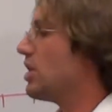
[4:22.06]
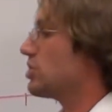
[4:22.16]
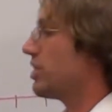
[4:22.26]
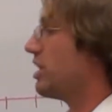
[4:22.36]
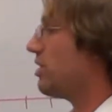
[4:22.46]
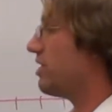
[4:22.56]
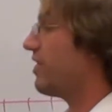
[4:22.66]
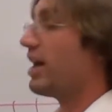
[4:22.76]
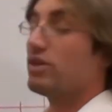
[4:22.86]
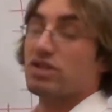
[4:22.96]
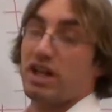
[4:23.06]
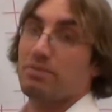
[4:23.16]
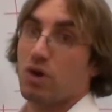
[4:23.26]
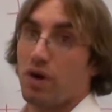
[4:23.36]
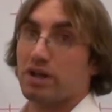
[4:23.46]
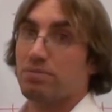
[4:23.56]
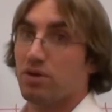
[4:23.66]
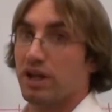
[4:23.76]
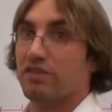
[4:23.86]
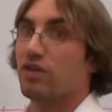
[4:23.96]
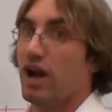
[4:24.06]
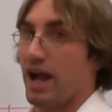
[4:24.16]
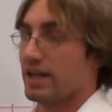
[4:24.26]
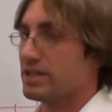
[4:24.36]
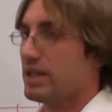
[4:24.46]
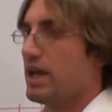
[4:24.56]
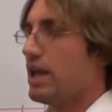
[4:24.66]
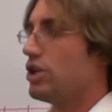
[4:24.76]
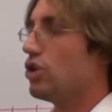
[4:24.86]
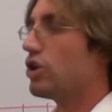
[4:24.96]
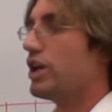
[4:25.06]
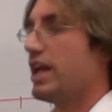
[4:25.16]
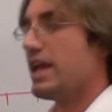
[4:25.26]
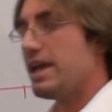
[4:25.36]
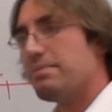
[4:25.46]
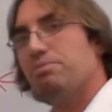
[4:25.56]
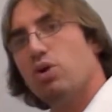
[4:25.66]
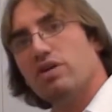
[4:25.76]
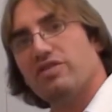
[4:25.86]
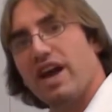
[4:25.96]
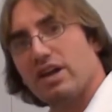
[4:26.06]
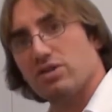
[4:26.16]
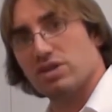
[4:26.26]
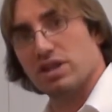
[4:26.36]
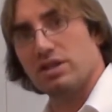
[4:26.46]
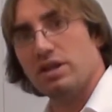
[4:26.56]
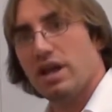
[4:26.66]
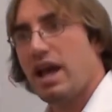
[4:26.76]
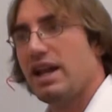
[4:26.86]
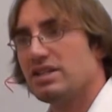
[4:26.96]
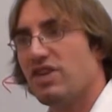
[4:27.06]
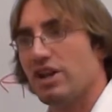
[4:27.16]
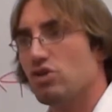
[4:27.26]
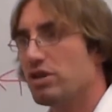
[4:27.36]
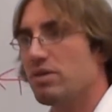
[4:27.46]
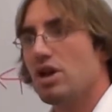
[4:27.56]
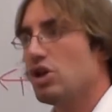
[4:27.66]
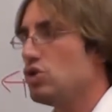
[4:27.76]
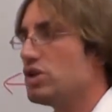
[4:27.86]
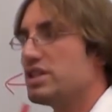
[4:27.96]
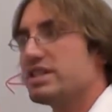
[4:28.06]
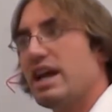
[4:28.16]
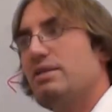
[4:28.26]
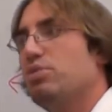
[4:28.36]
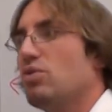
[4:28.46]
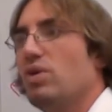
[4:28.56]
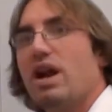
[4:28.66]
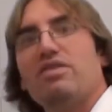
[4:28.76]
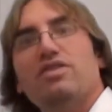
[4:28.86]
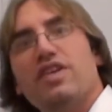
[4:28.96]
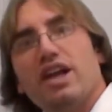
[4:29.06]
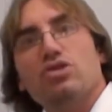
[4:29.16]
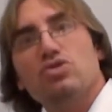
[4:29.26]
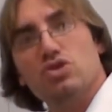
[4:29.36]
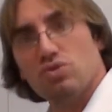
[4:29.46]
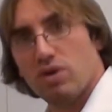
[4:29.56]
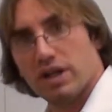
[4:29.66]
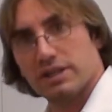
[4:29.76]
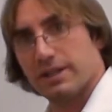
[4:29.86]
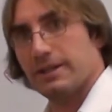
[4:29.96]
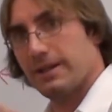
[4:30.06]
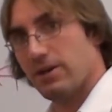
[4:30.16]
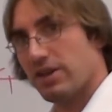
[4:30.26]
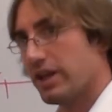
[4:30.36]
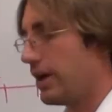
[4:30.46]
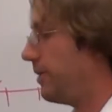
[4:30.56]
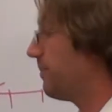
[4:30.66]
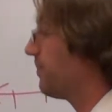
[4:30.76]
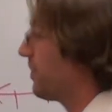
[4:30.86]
So here are the values that I'm going to put in for x. You're going to input values in. And it's fine. You can decide to put whatever values you want in. Here they go.